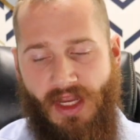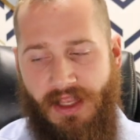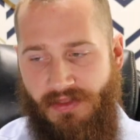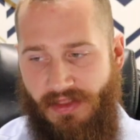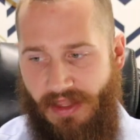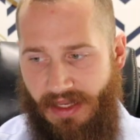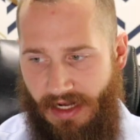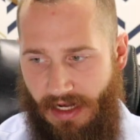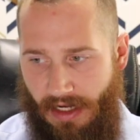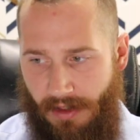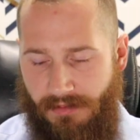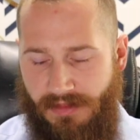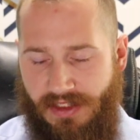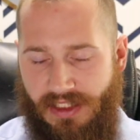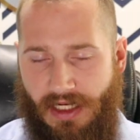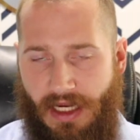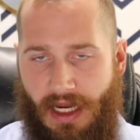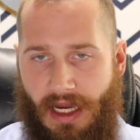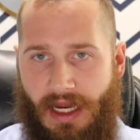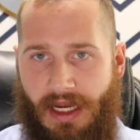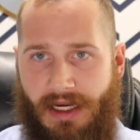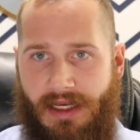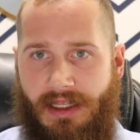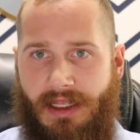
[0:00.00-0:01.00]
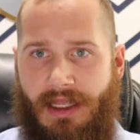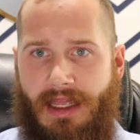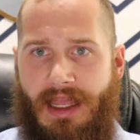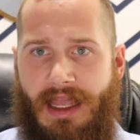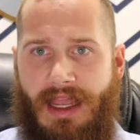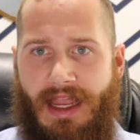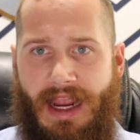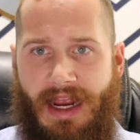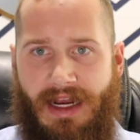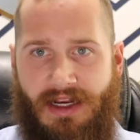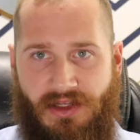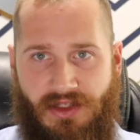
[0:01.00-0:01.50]
They come to God,
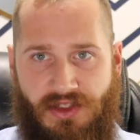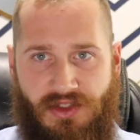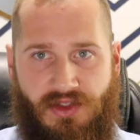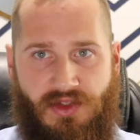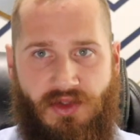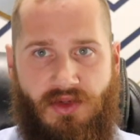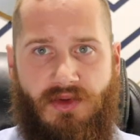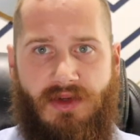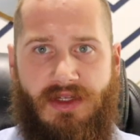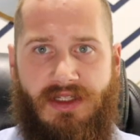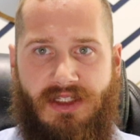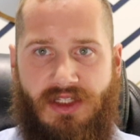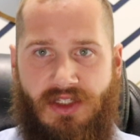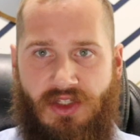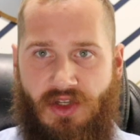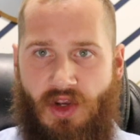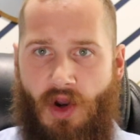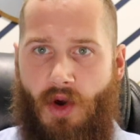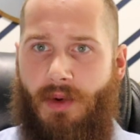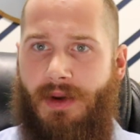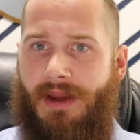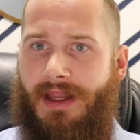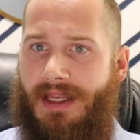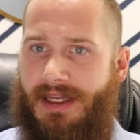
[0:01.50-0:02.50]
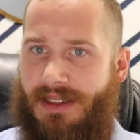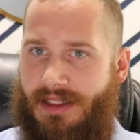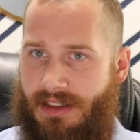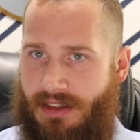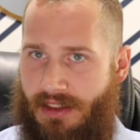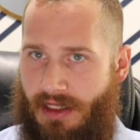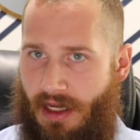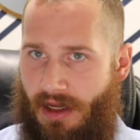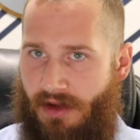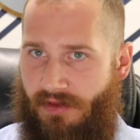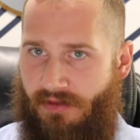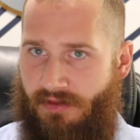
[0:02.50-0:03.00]
and as soon as the going gets
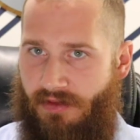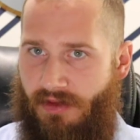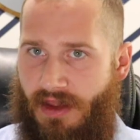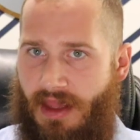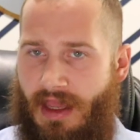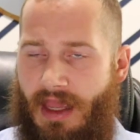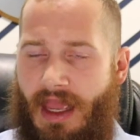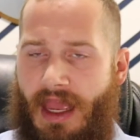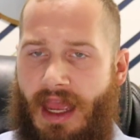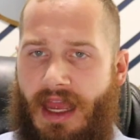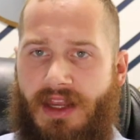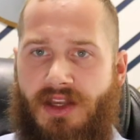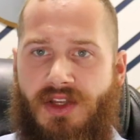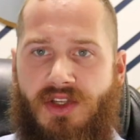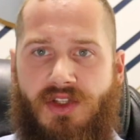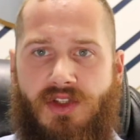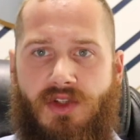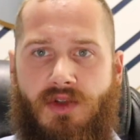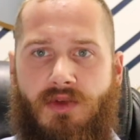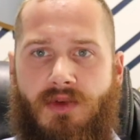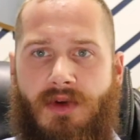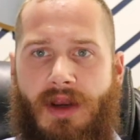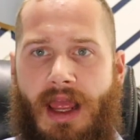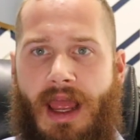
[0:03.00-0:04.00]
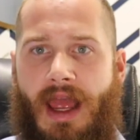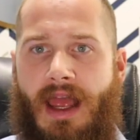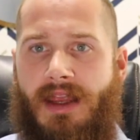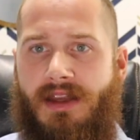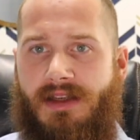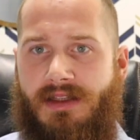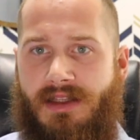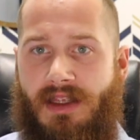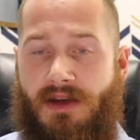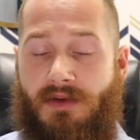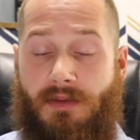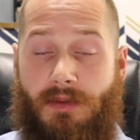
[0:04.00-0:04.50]
tough, as soon
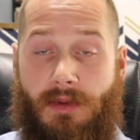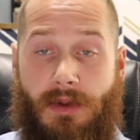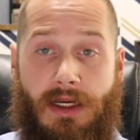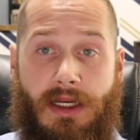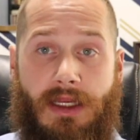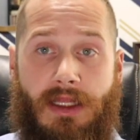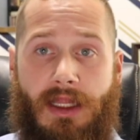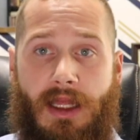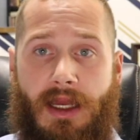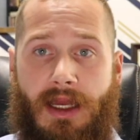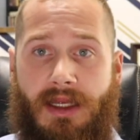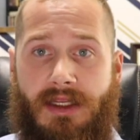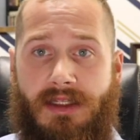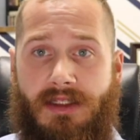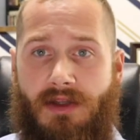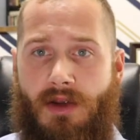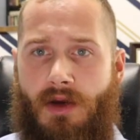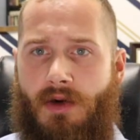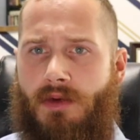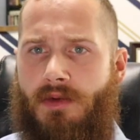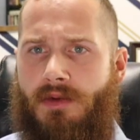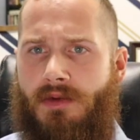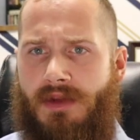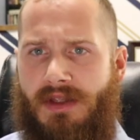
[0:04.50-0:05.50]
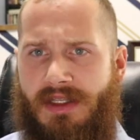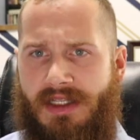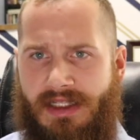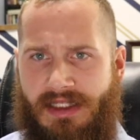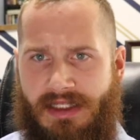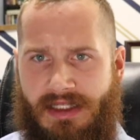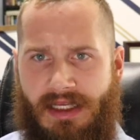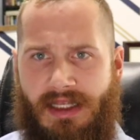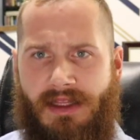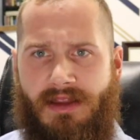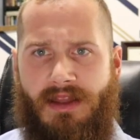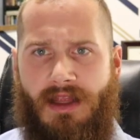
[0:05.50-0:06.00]
as they realize, oh, the
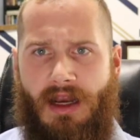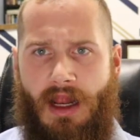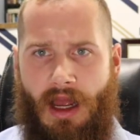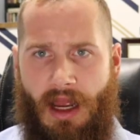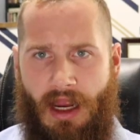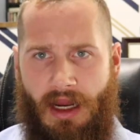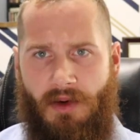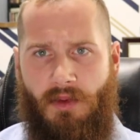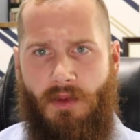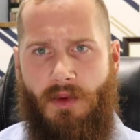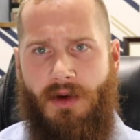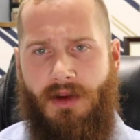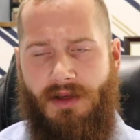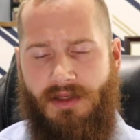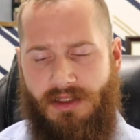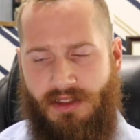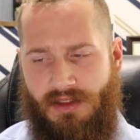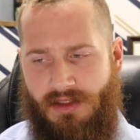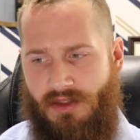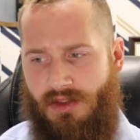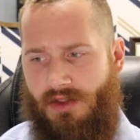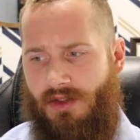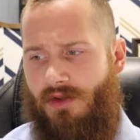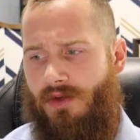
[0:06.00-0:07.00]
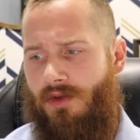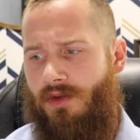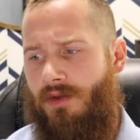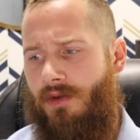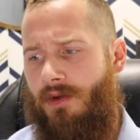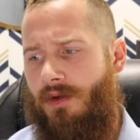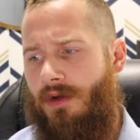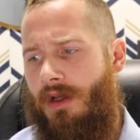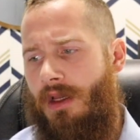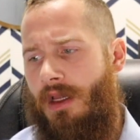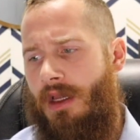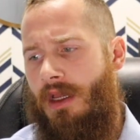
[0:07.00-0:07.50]
sin that I want to
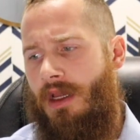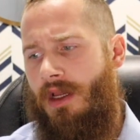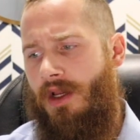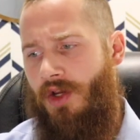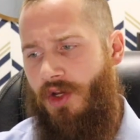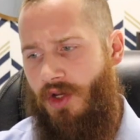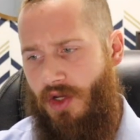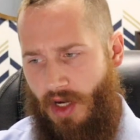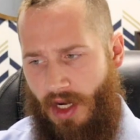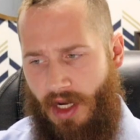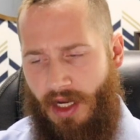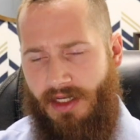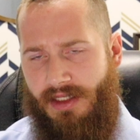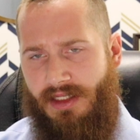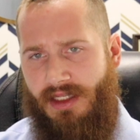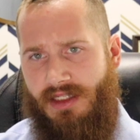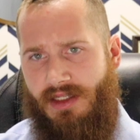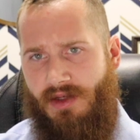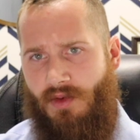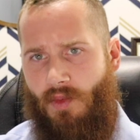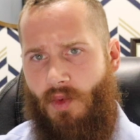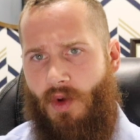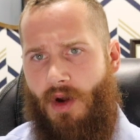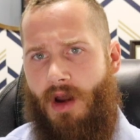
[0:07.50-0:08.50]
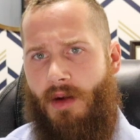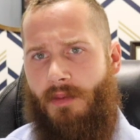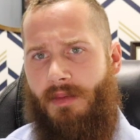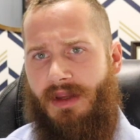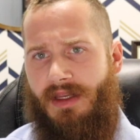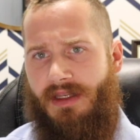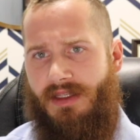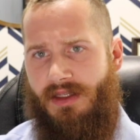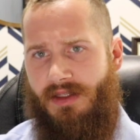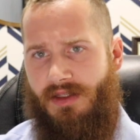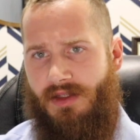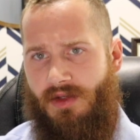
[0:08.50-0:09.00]
do, God doesn't want
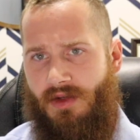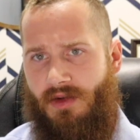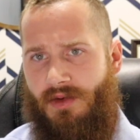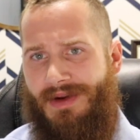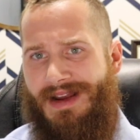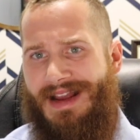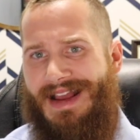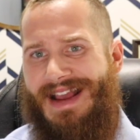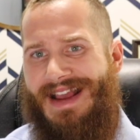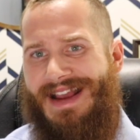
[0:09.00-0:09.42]
me to do,